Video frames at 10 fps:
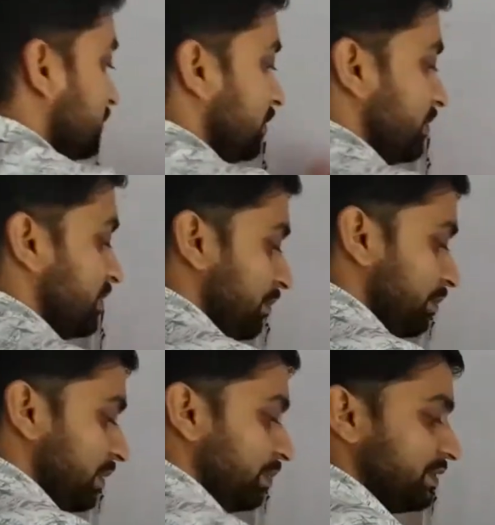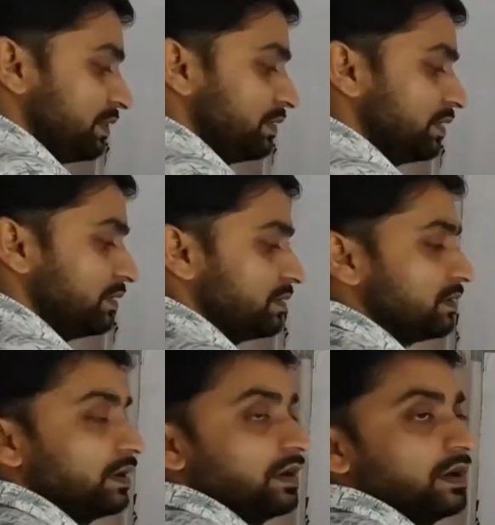of simple present
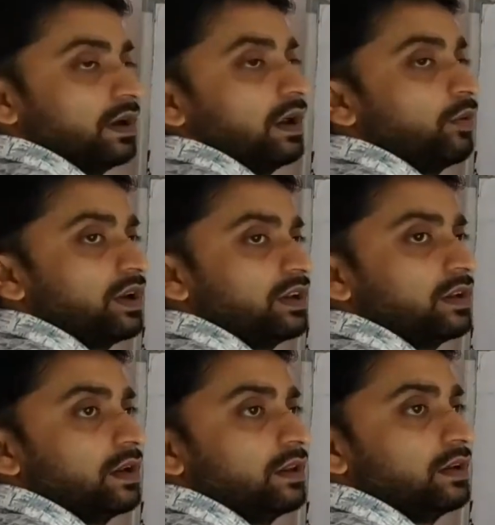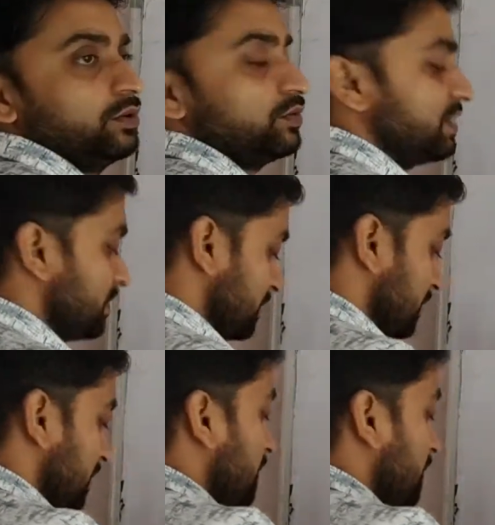tense. And what are the other uses?